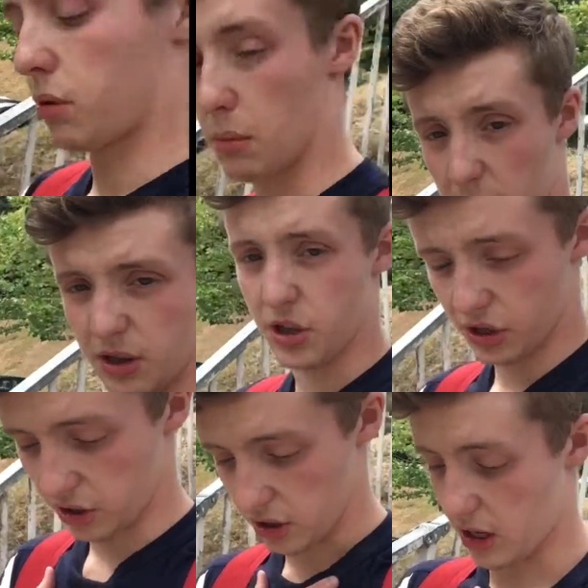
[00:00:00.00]
probably just
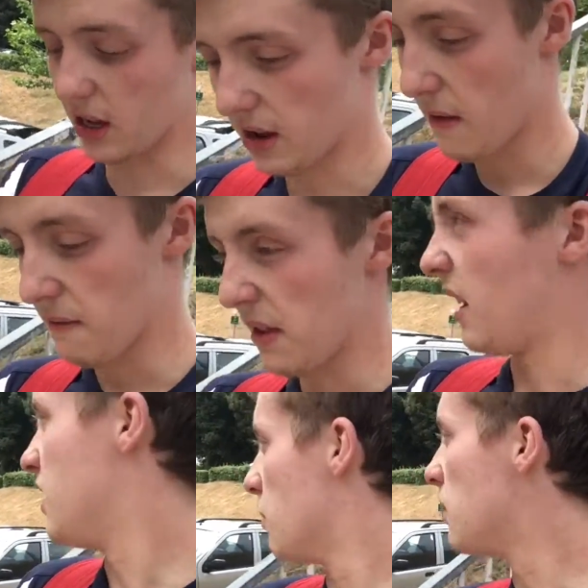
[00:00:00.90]
Thursday
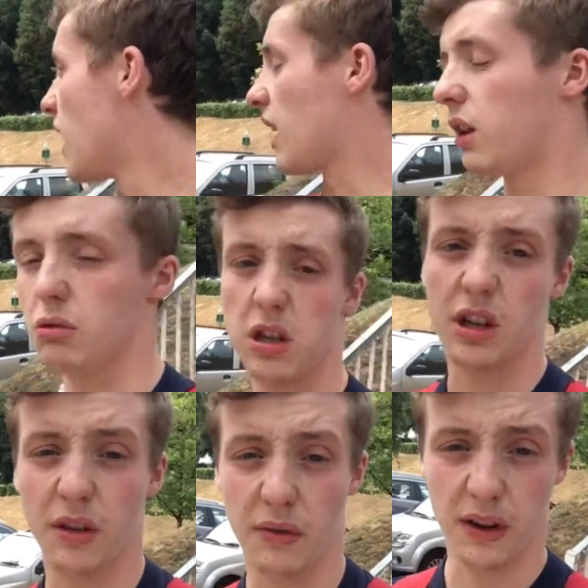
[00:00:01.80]
until we get closer
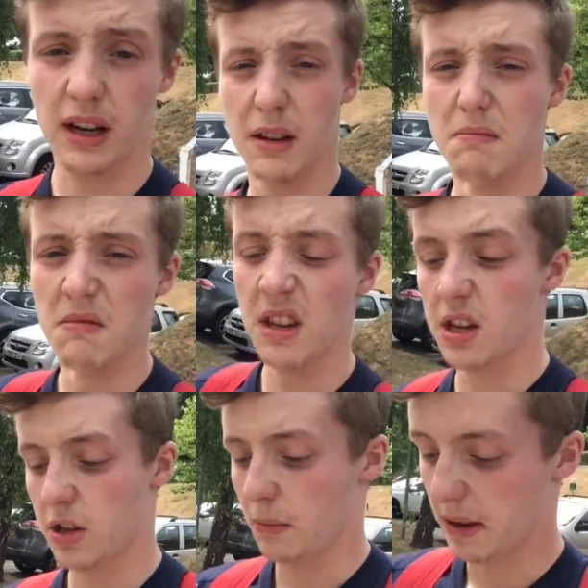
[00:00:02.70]
to the fight.
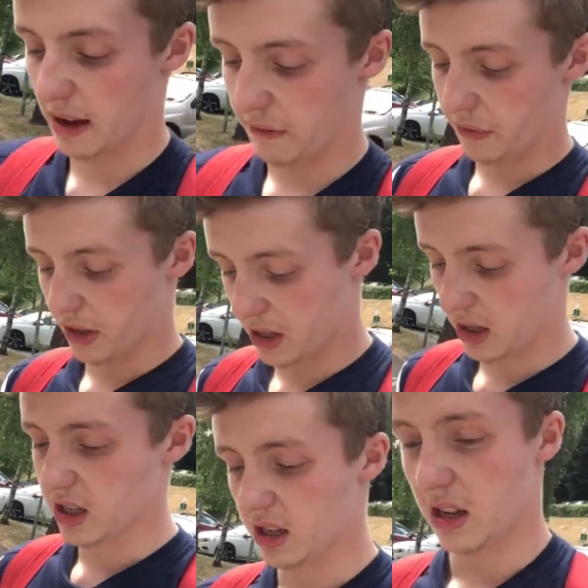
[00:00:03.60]
So I'll be getting
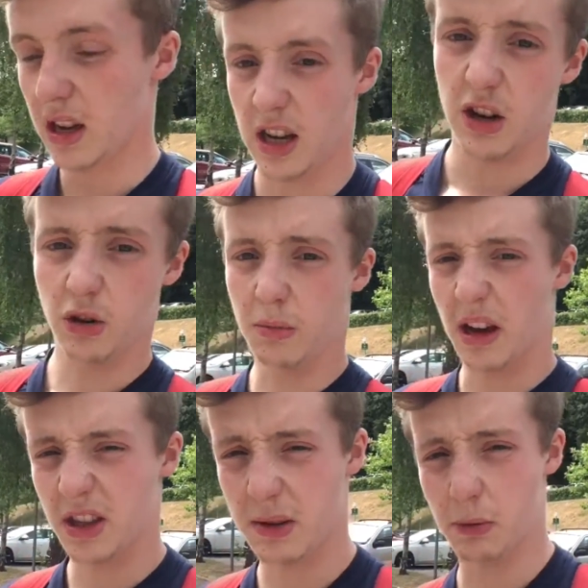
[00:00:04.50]
fitter. All
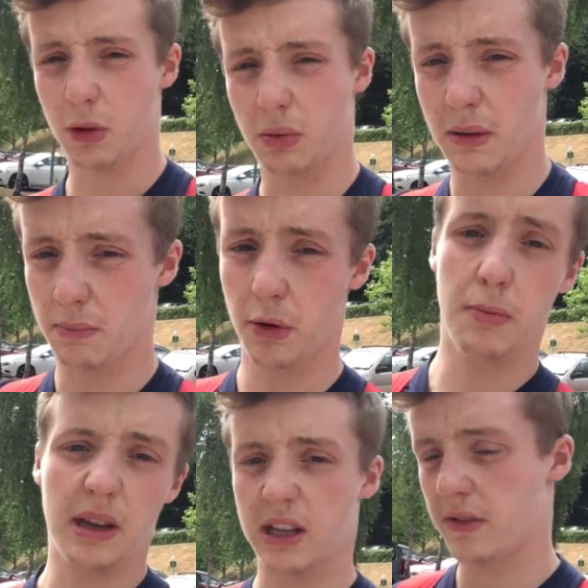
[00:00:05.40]
my other sports will
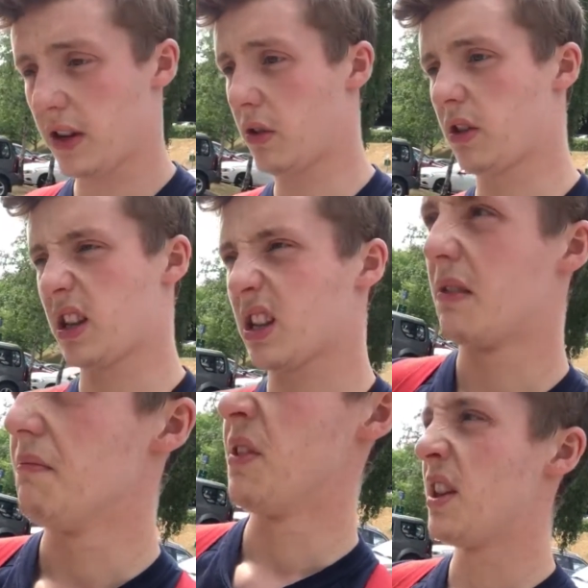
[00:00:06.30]
improve because of it and all this.
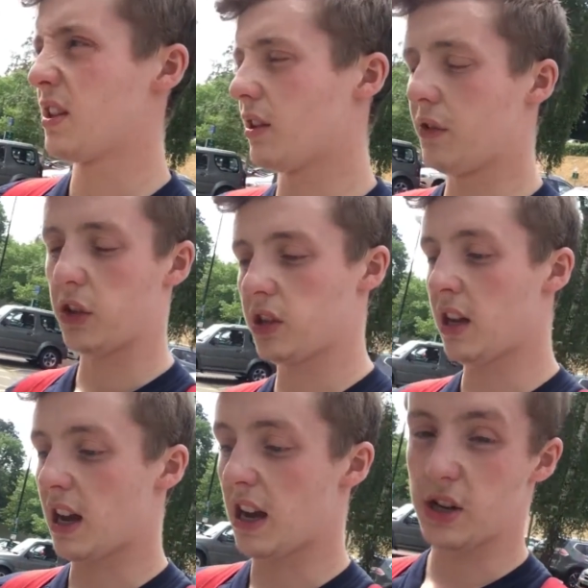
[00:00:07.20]
So I've altered
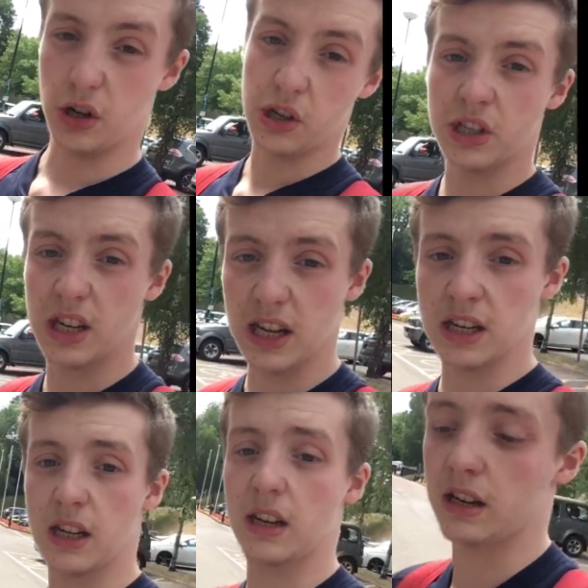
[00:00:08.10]
it. And Joshua's
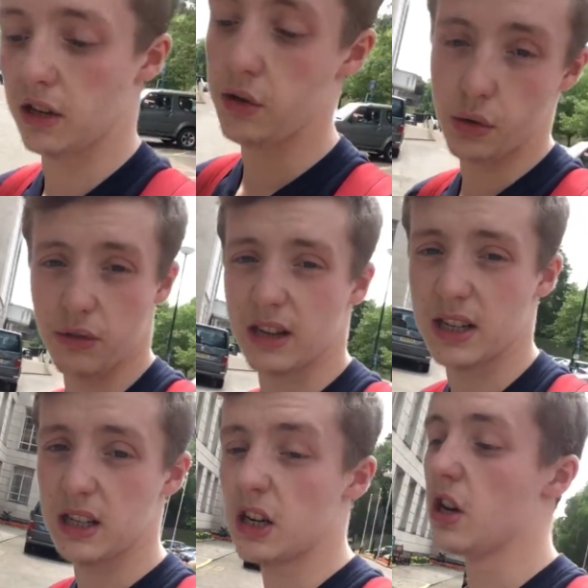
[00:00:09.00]
taken two
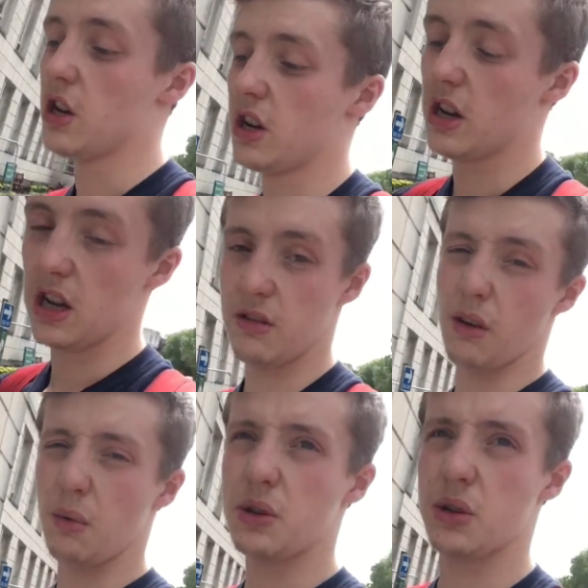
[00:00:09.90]
rest days in a
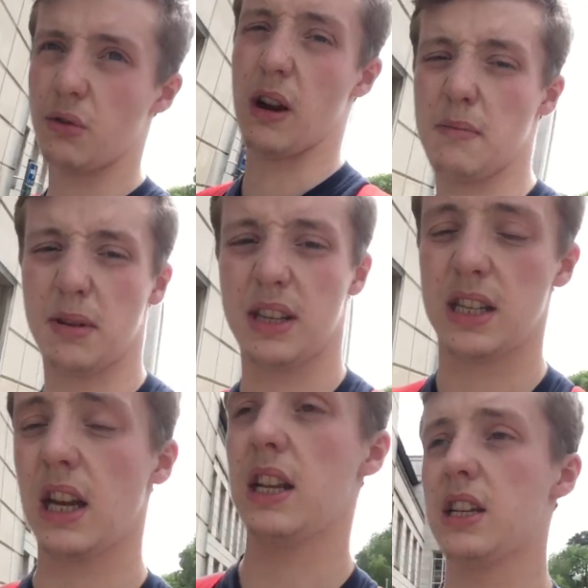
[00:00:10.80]
row, which is all right, but he
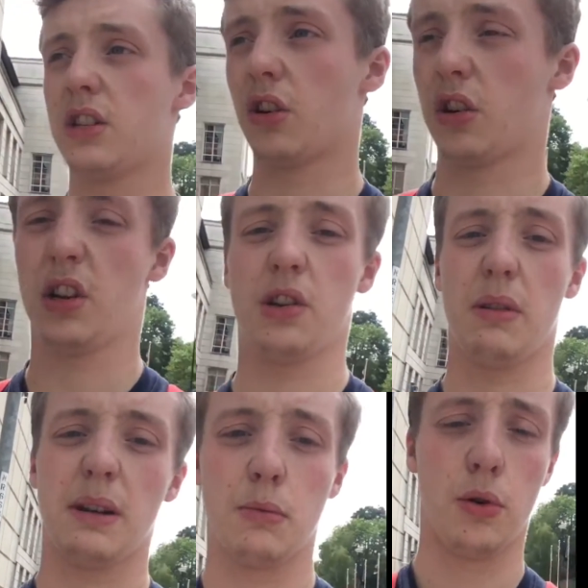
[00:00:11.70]
said he's not going to
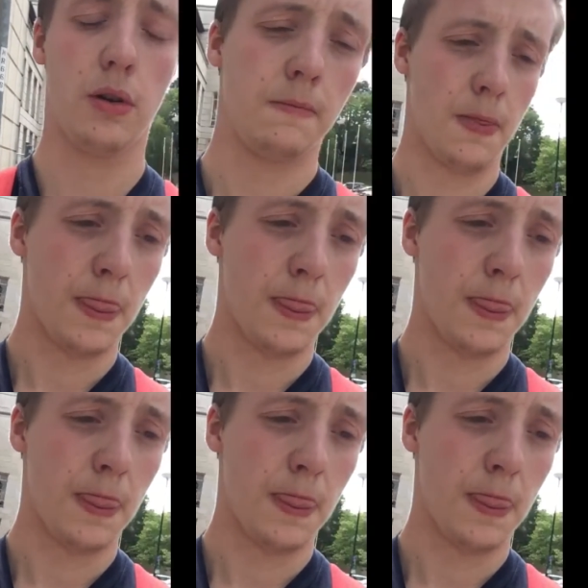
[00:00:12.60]
do any more